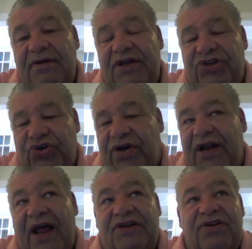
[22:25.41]
is your
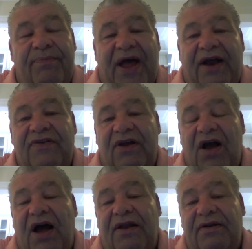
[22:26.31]
connection back to
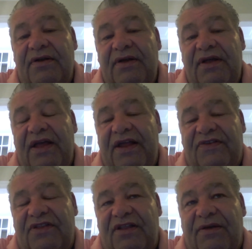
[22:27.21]
God.
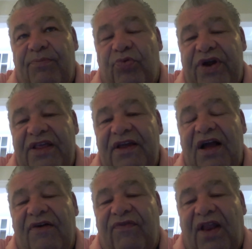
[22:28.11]
It's the, the breathing
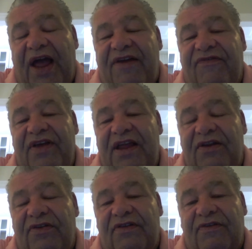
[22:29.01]
of life
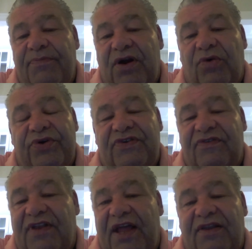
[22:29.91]
into the spirit which
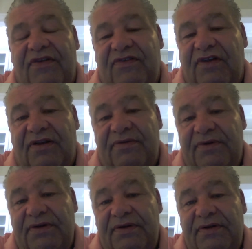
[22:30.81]
is dead to
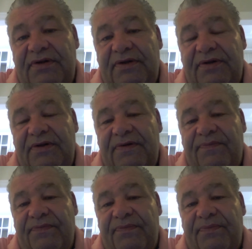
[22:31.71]
sin.
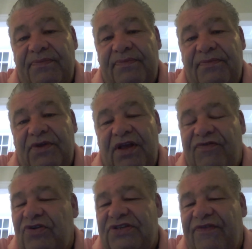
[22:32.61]
If
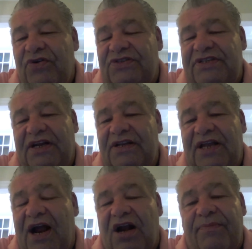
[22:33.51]
you're, if you're sick and
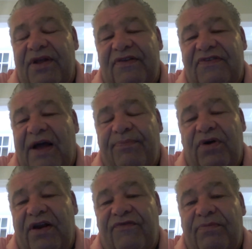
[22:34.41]
tired of being
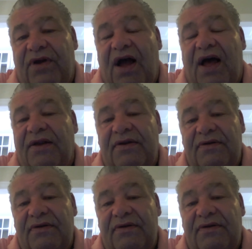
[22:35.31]
separated from God,